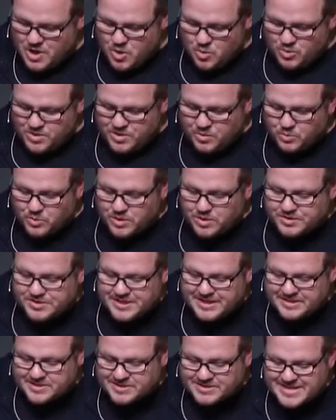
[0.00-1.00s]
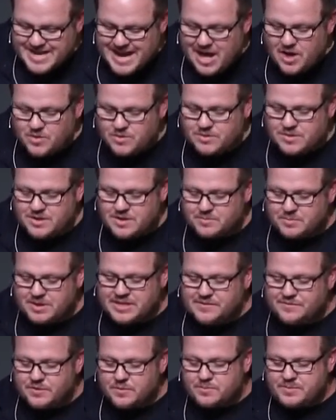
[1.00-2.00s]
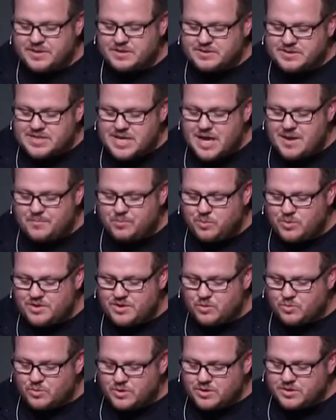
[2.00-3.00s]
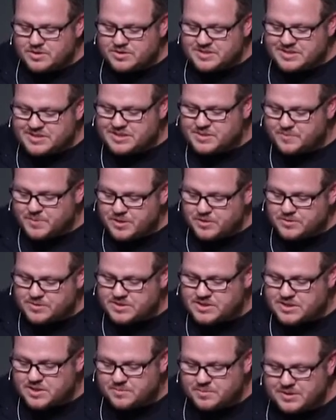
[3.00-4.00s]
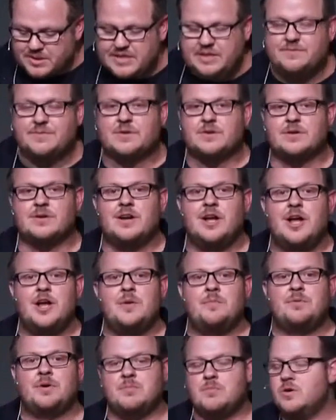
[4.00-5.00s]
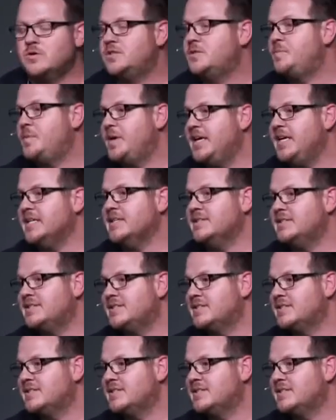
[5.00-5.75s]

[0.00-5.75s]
Where the world tears down, the believer builds up. Where the world disputes, the believer promotes peace.